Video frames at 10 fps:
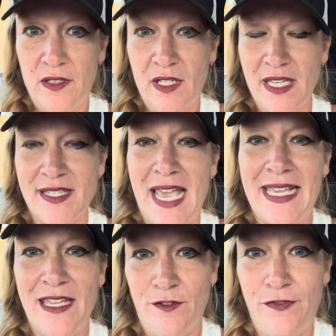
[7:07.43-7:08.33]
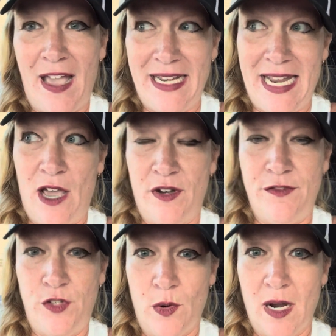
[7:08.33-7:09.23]
because I can find out
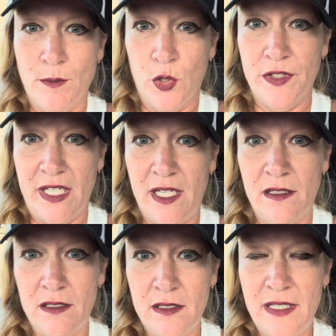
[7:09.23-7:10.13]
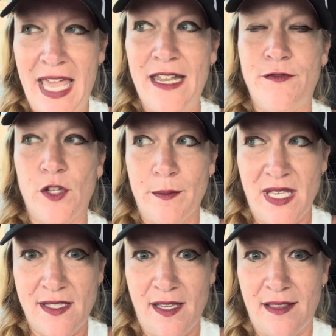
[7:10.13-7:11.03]
if you are moldy and if you're
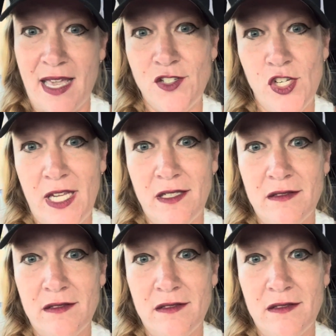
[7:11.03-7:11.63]
missing that gene.